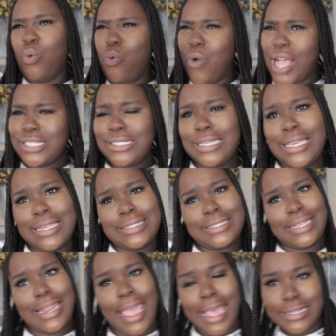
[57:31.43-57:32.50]
Ooh, I should get
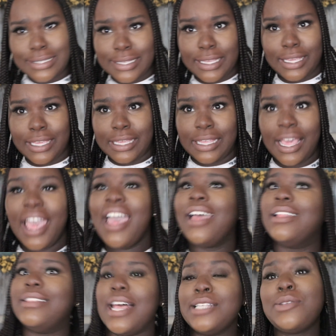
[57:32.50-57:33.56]
into that tea.
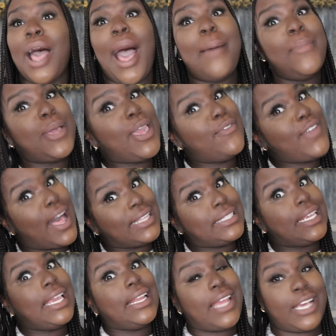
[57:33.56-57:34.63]
That's, I'm gonna give y'all
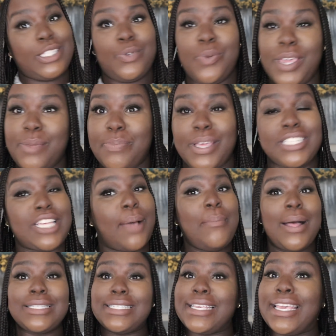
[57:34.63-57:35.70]
tea next week, bitch. I'm
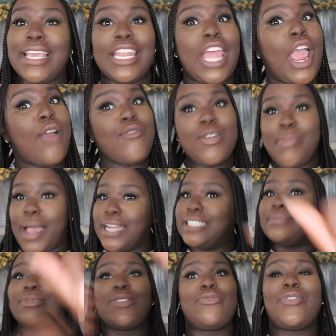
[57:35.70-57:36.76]
about to get in
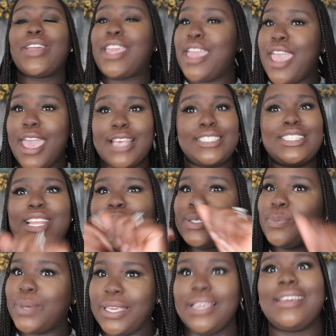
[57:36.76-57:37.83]
everybody's motherfucking ass
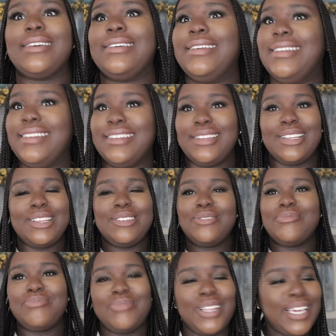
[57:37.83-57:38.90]
next week.
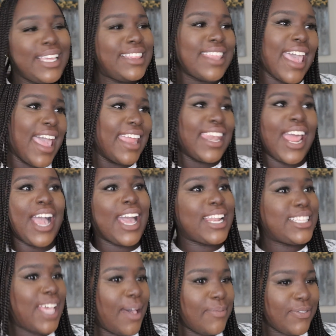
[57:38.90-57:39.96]
Look at that. Now I
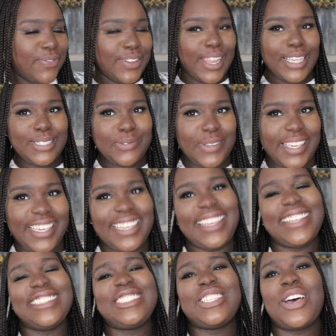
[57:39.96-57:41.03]
got a topic for next
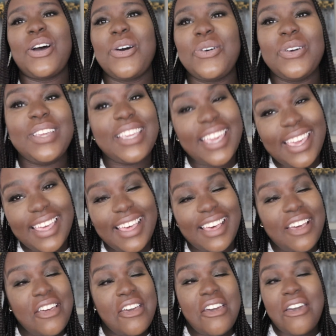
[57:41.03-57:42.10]
week. So,
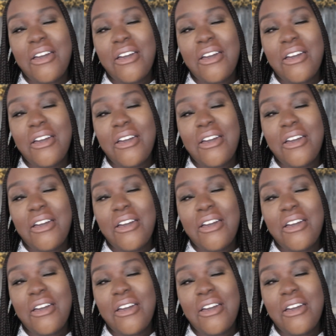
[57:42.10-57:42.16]
yeah.